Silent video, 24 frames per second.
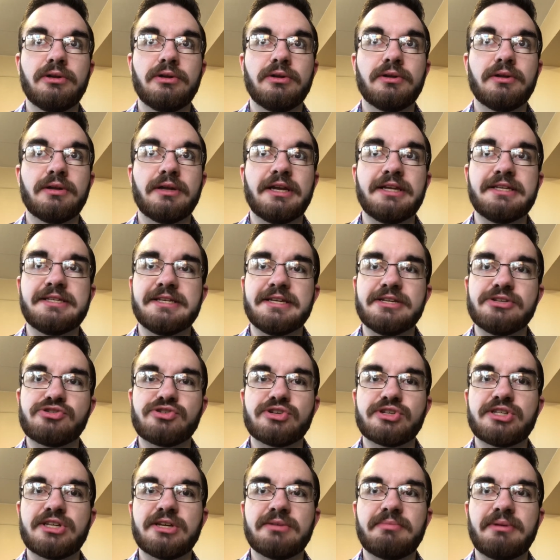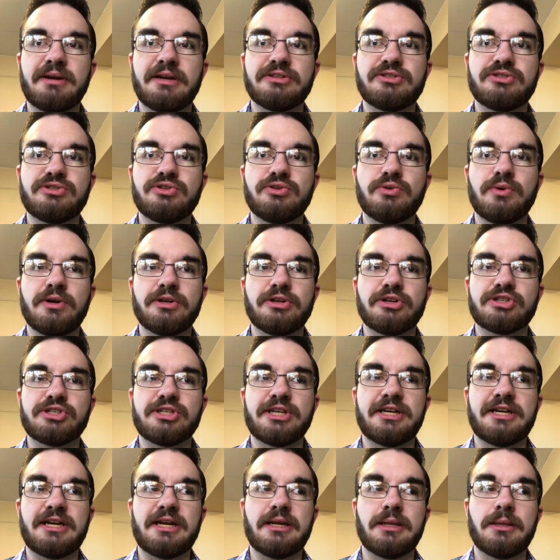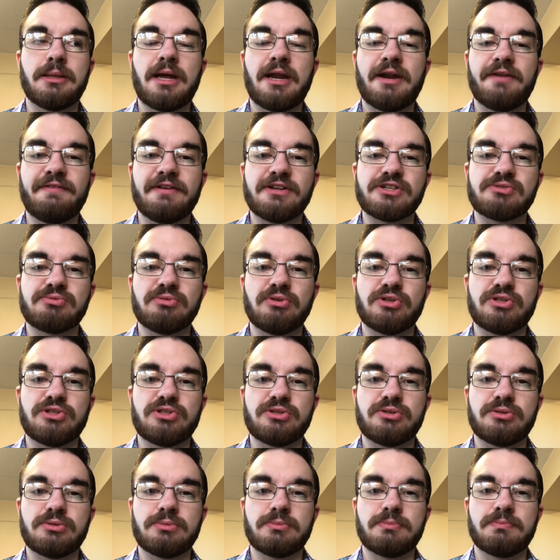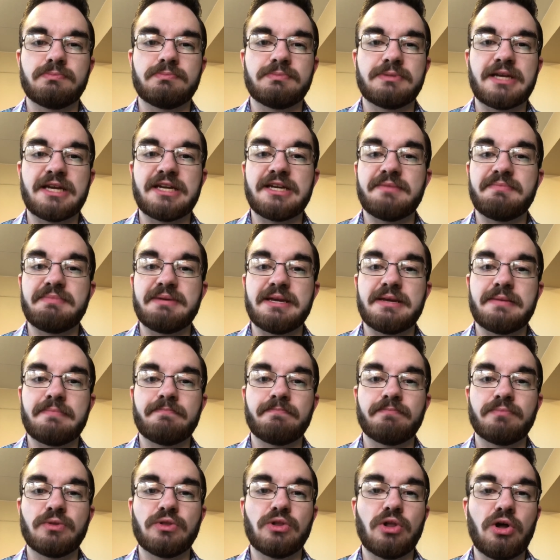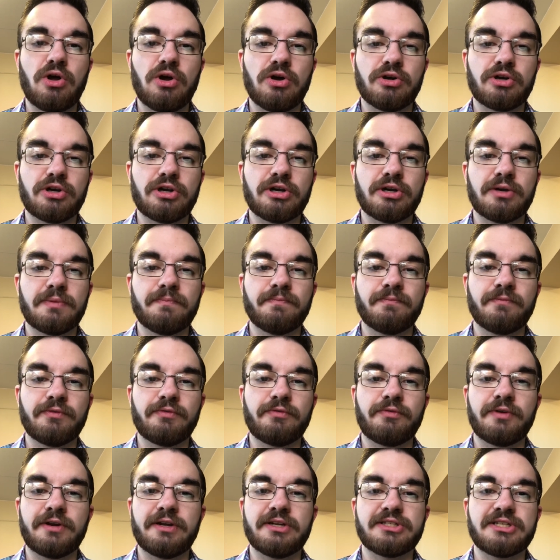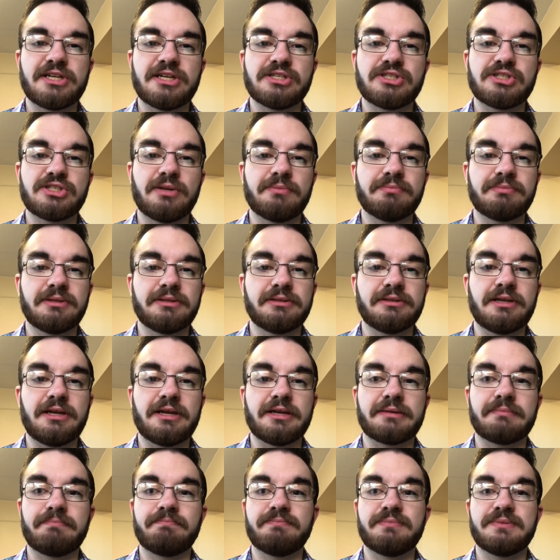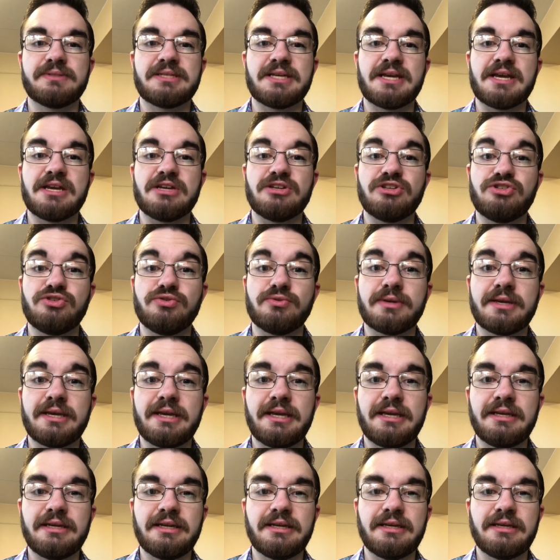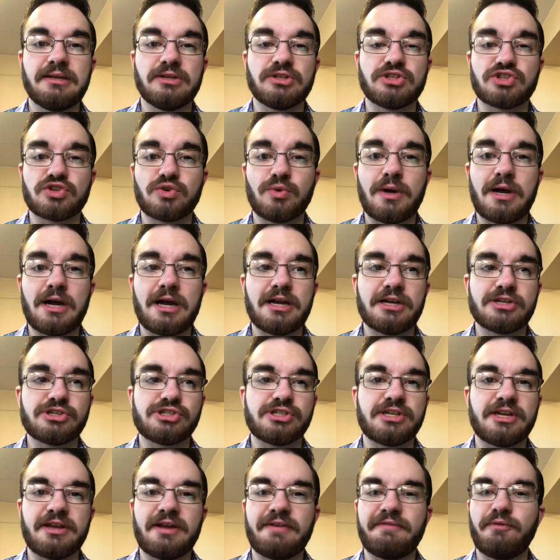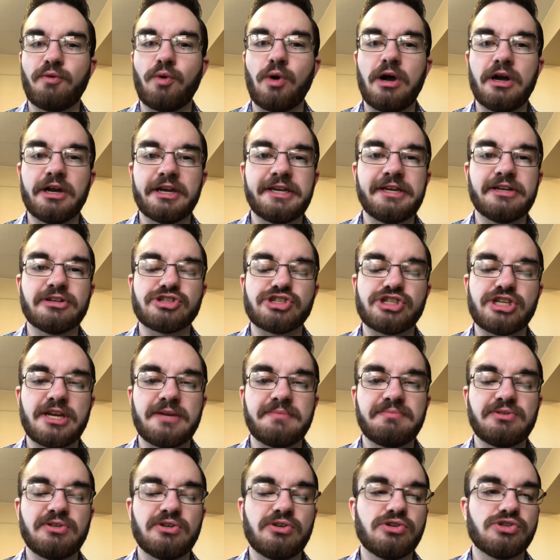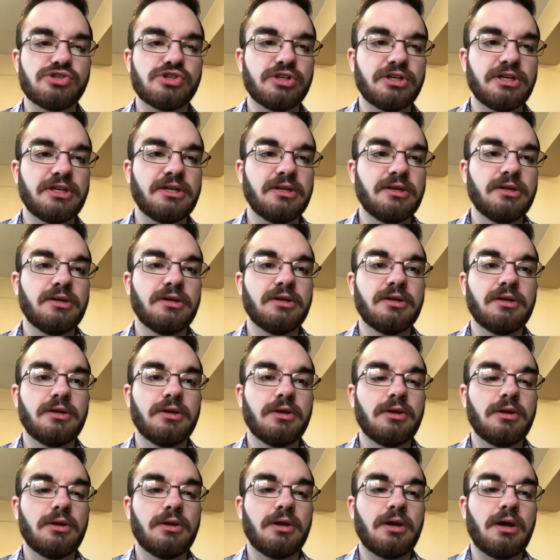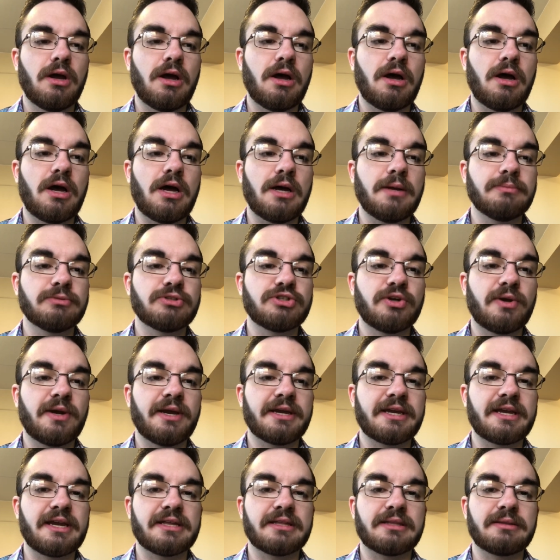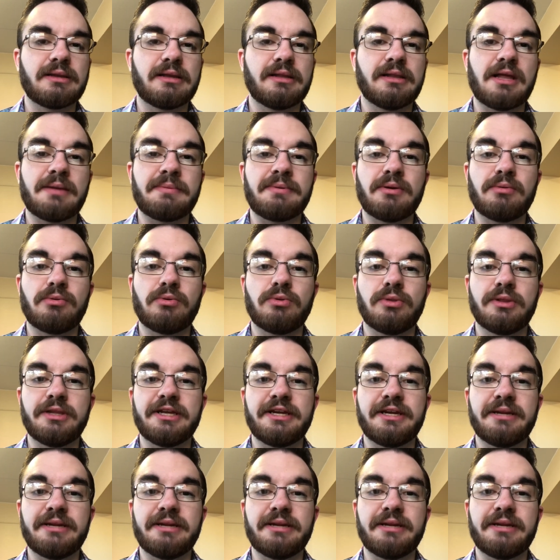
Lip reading: it's interesting, but I do understand that a lot of vegetables tend to be longer in a sense. Something like, say, zucchini, a squash, they have wonkier shapes usually. So I get a lot of people leaning